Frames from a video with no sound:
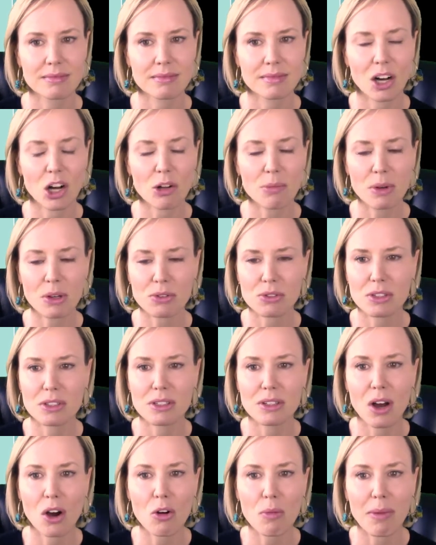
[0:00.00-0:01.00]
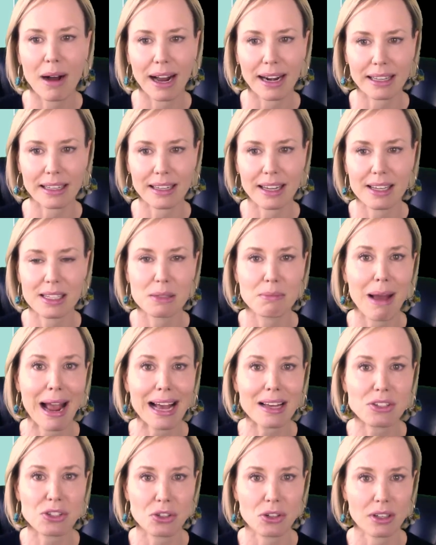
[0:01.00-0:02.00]
Almost nobody has
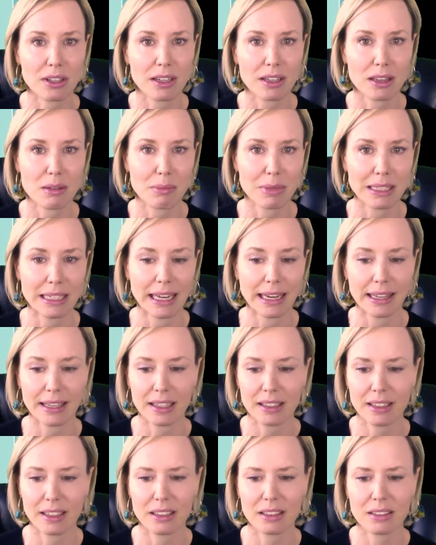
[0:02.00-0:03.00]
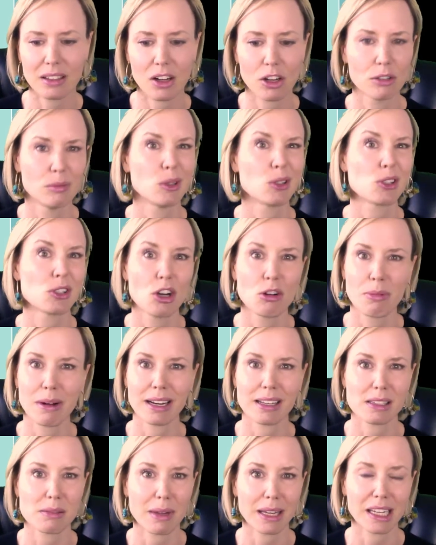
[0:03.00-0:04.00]
mastered it at the beginning, and almost
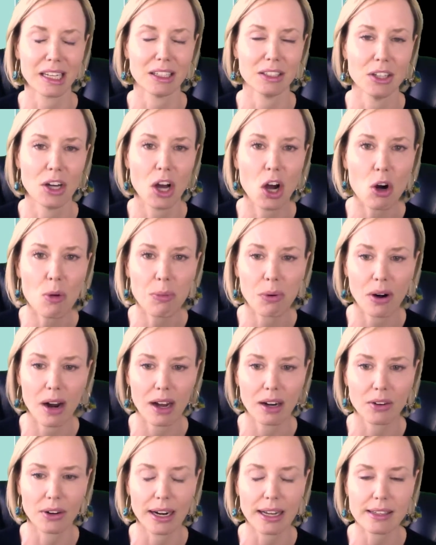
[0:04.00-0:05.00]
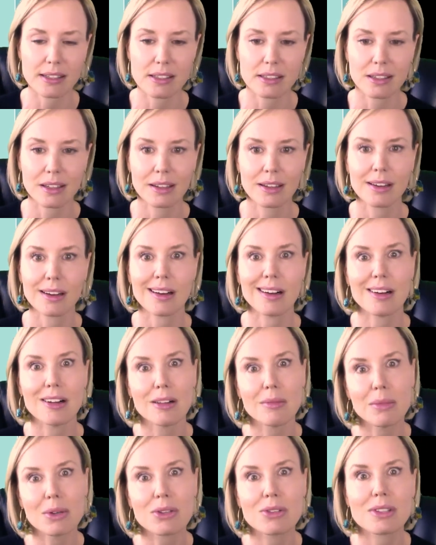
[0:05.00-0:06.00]
nobody's making no progress.
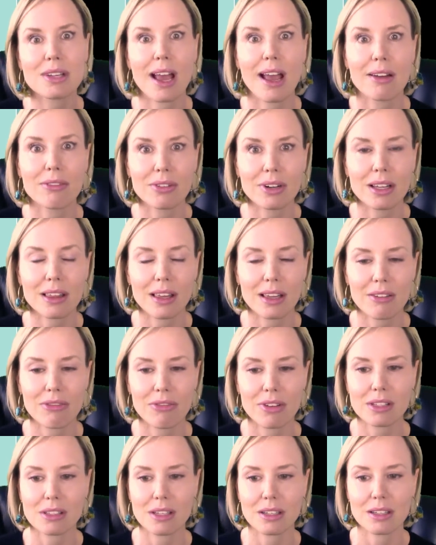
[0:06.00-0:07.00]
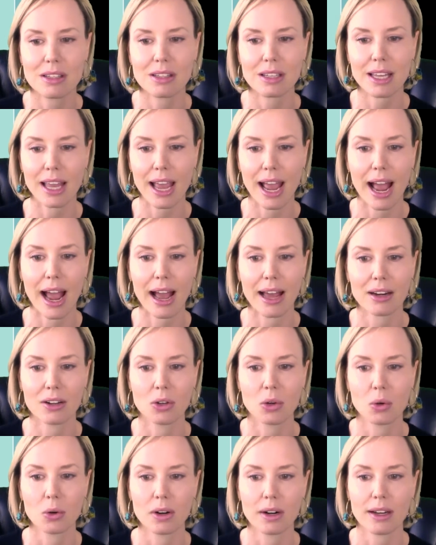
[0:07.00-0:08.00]
Almost everything fits into the
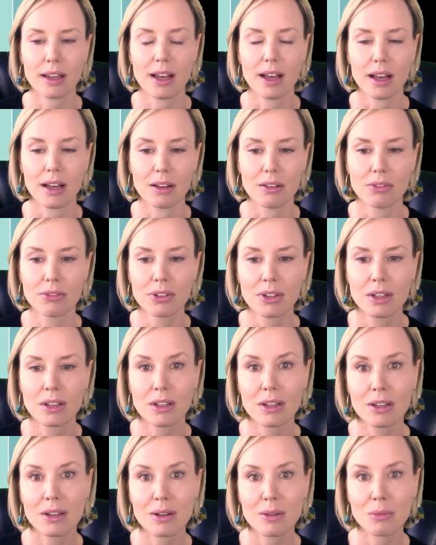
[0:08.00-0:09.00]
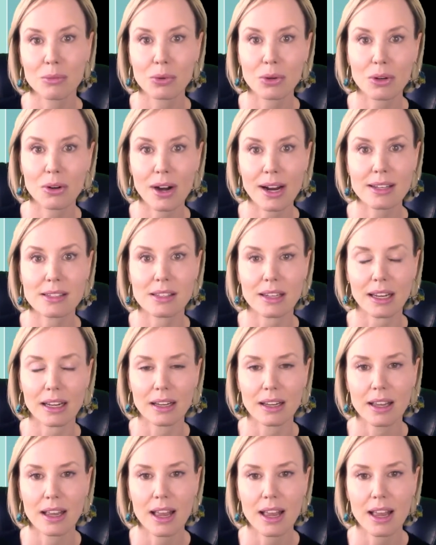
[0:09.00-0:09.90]
category of progressing.